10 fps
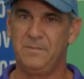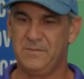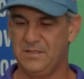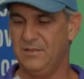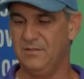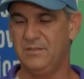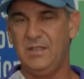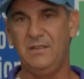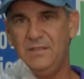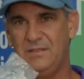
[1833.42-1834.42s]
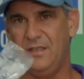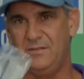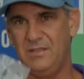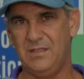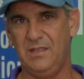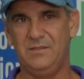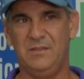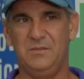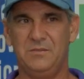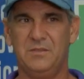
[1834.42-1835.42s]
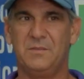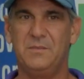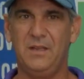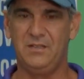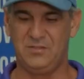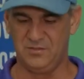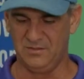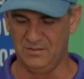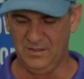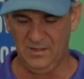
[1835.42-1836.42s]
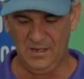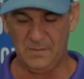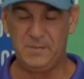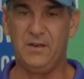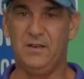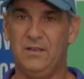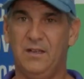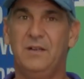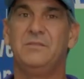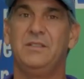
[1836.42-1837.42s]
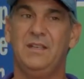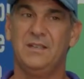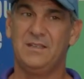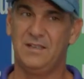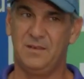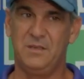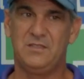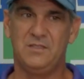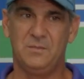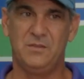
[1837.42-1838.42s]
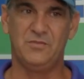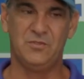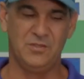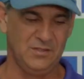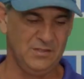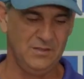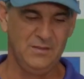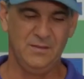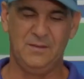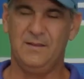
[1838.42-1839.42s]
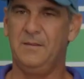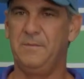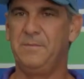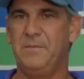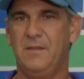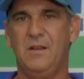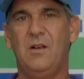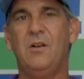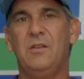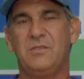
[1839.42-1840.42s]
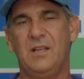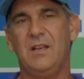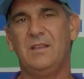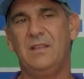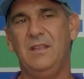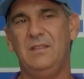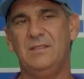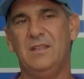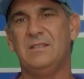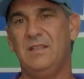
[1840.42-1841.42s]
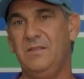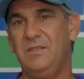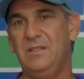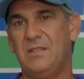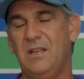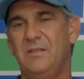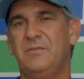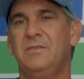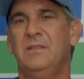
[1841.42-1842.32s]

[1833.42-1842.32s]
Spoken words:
So safety, safety, safety. We want to make sure a pair of gloves, again, like I mentioned before, all those kind of things, that safety stuff,